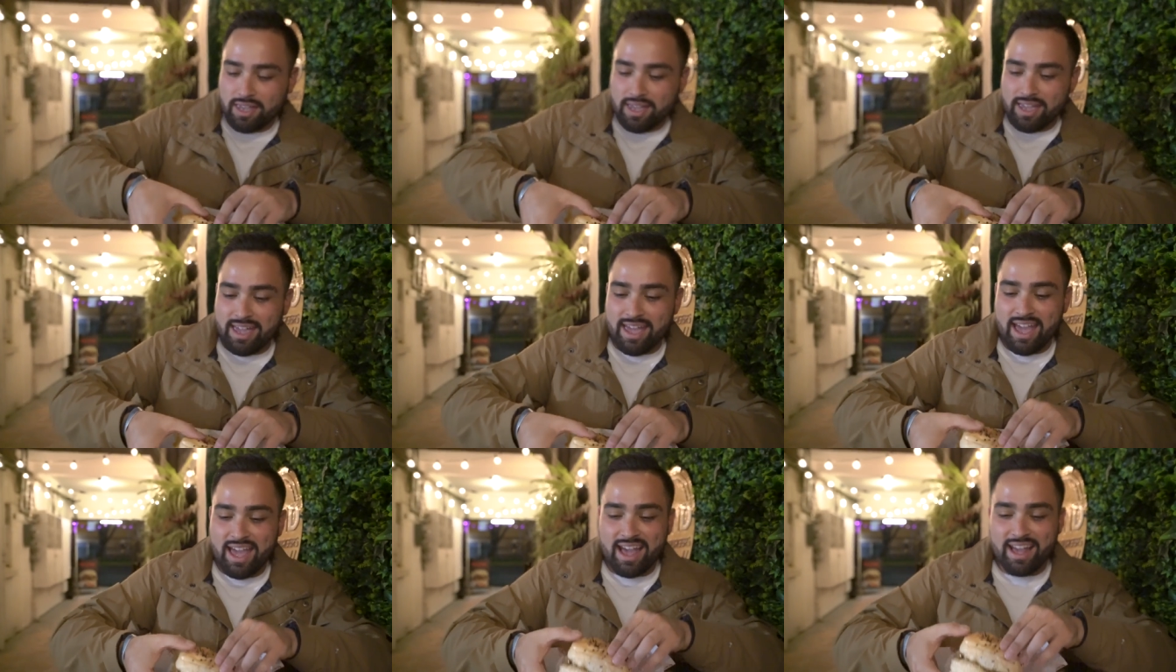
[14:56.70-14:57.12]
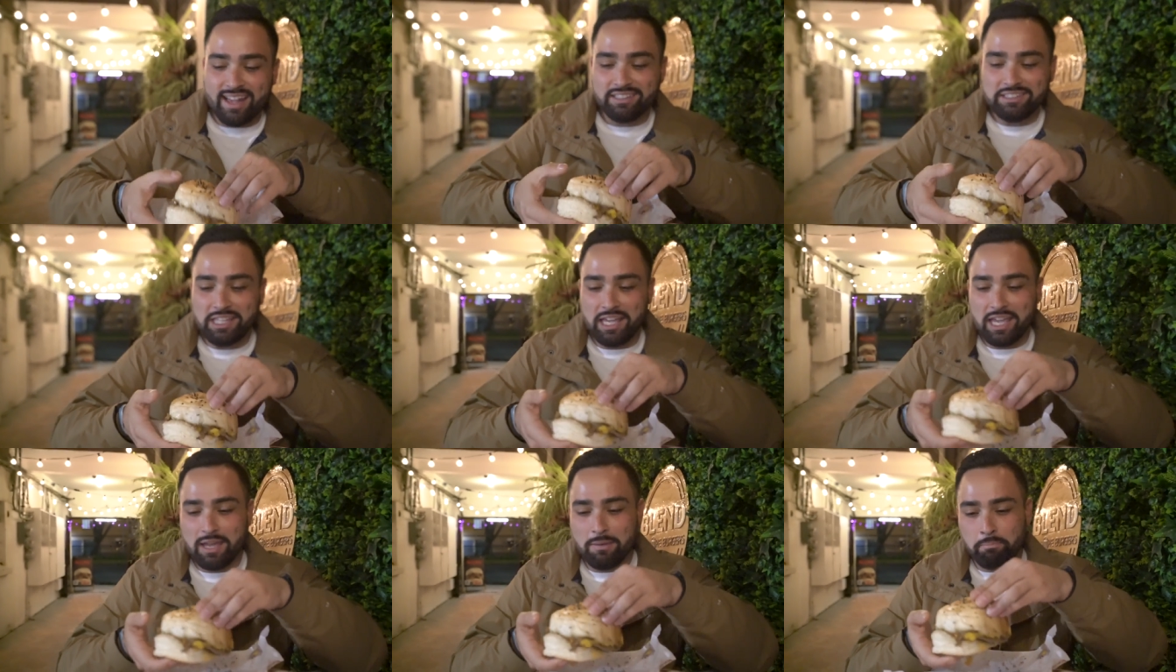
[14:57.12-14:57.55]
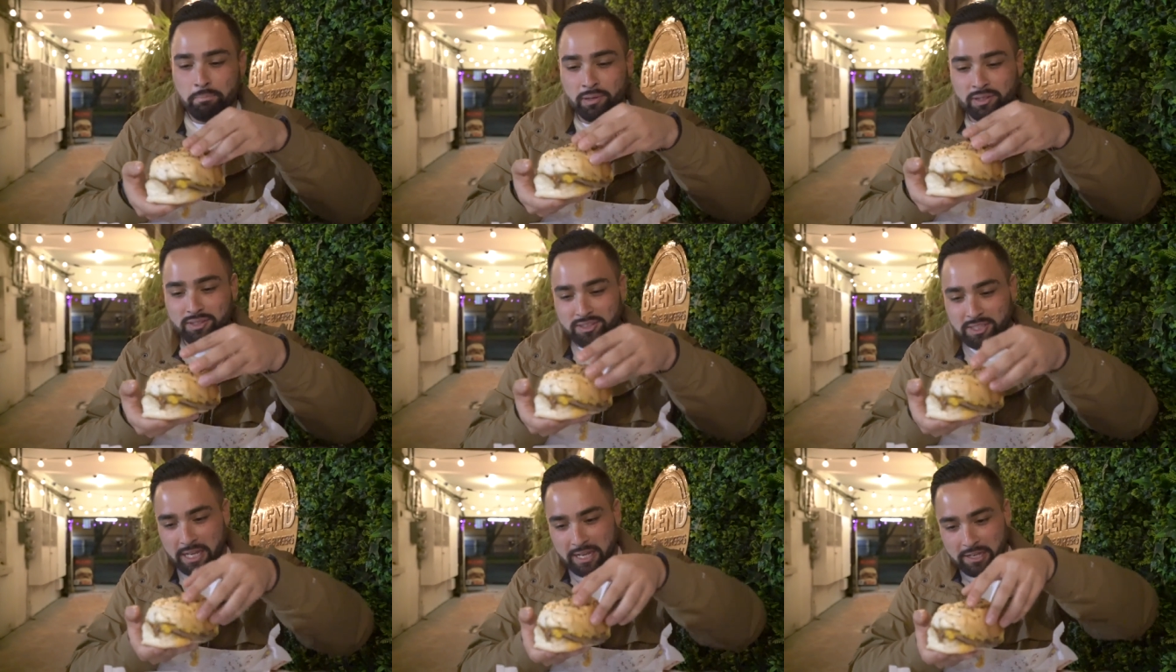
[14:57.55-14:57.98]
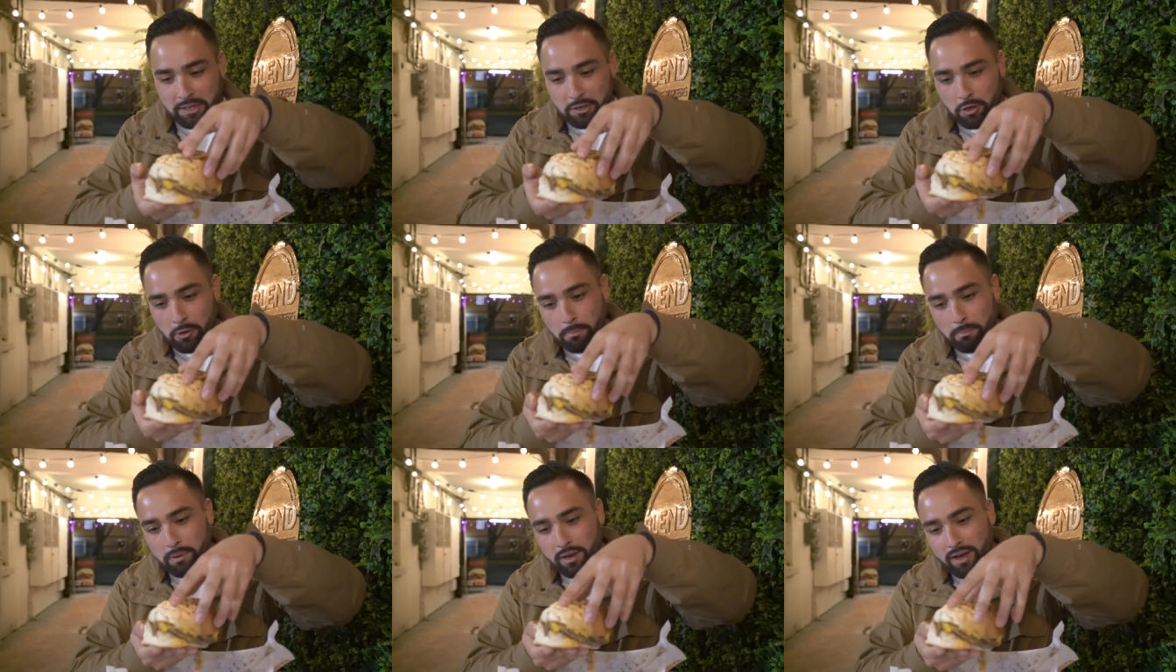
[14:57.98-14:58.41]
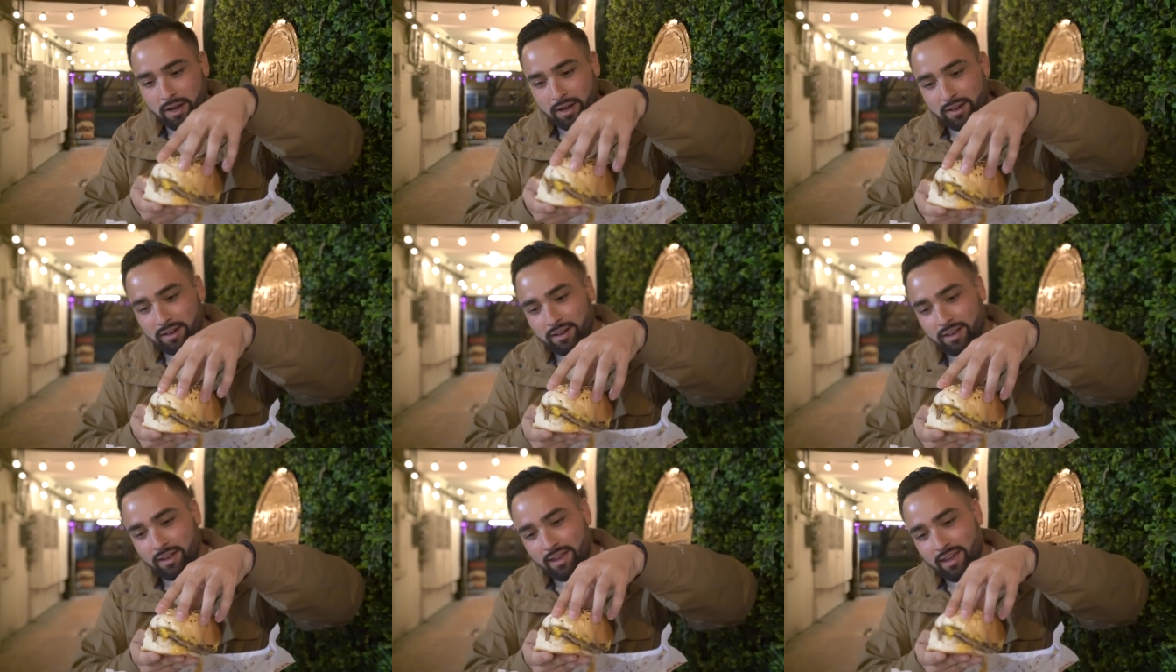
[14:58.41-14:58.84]
It has a potato
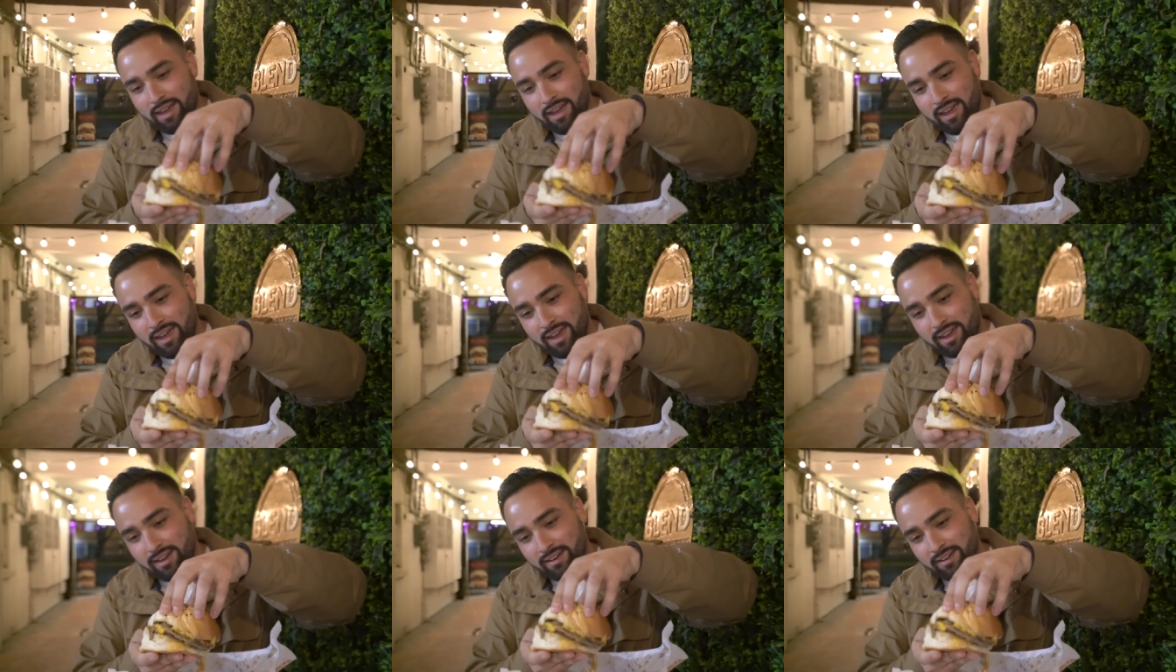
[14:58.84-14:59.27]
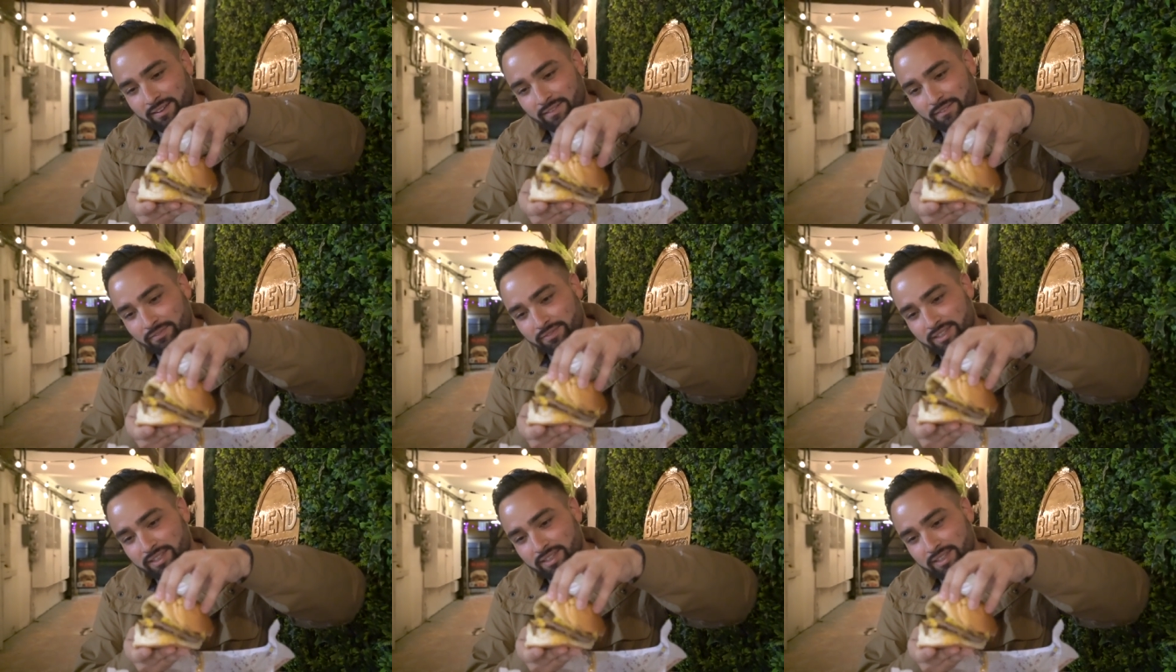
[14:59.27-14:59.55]
bun and